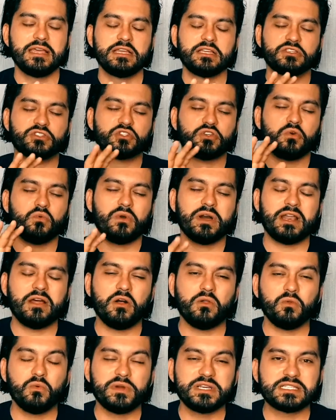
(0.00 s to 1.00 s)
So
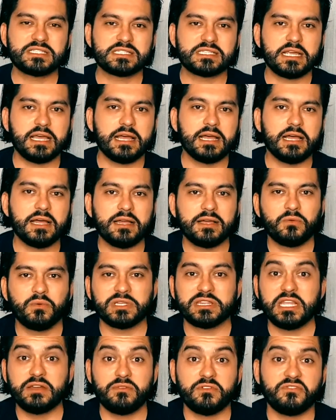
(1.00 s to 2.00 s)

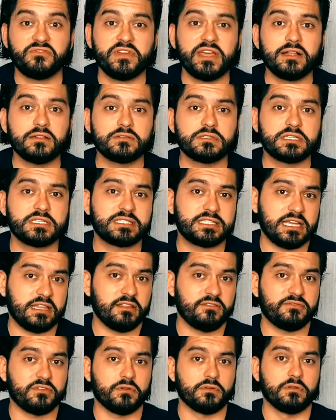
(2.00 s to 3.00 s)
what never fails is
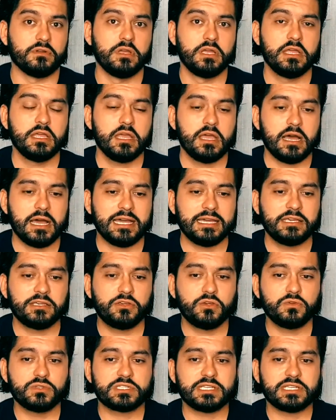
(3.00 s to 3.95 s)
telephone. I use a